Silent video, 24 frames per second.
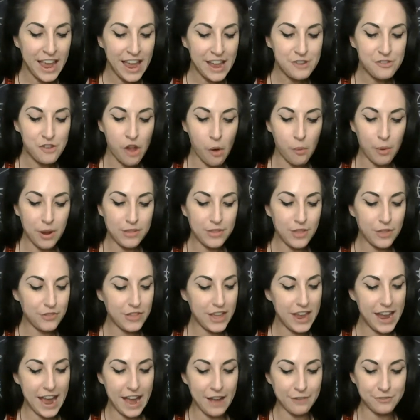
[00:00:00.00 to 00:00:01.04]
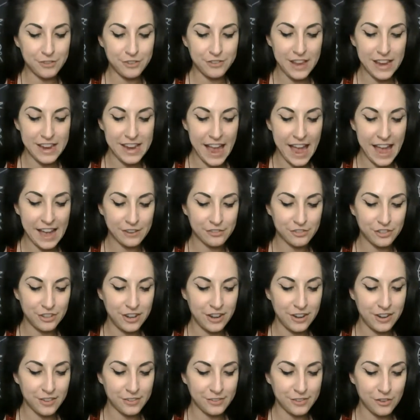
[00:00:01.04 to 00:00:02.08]
knowing that they have to take action
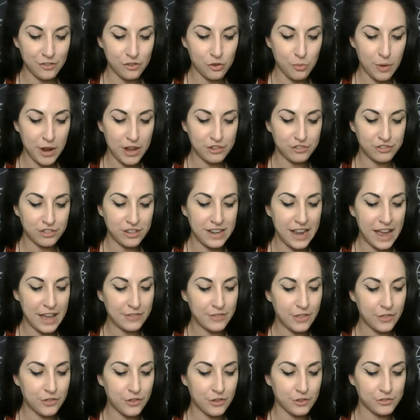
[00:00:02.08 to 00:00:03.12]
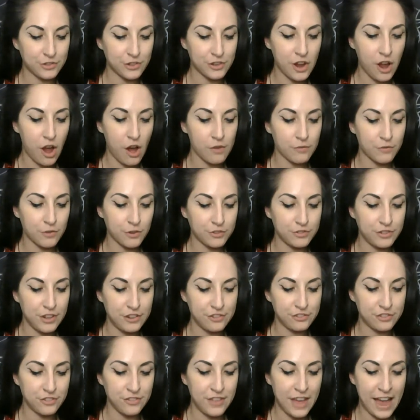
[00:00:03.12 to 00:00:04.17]
in a situation and that there's a
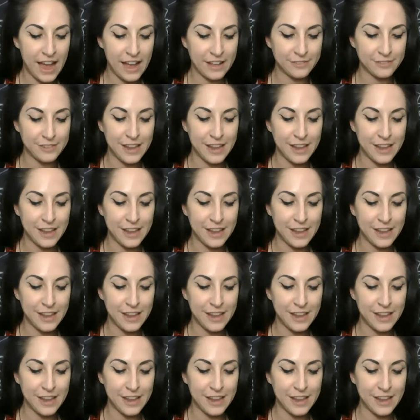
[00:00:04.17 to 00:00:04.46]
conversation that has